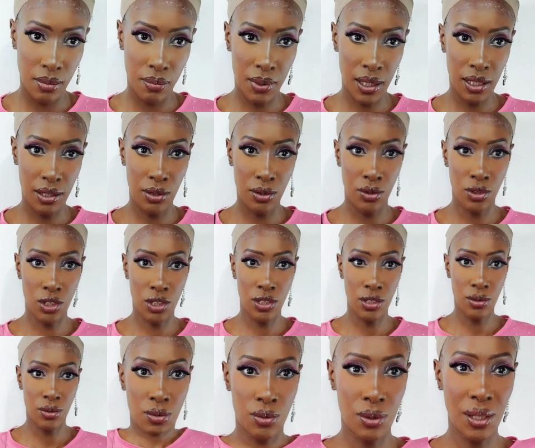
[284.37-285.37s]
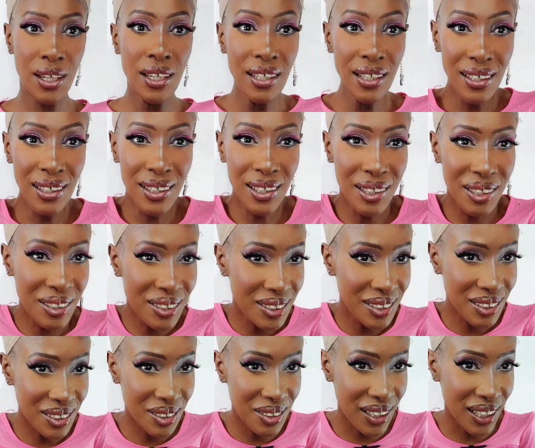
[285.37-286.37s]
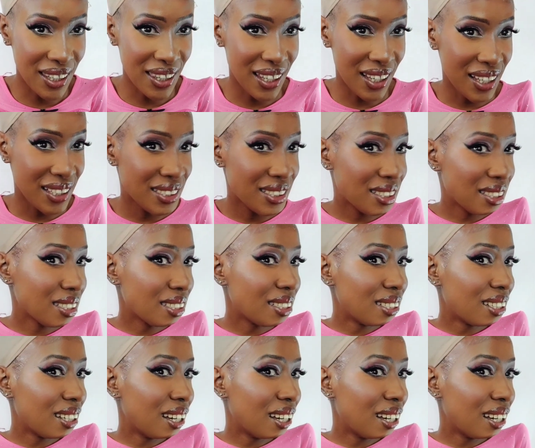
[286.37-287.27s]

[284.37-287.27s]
better to just look at that.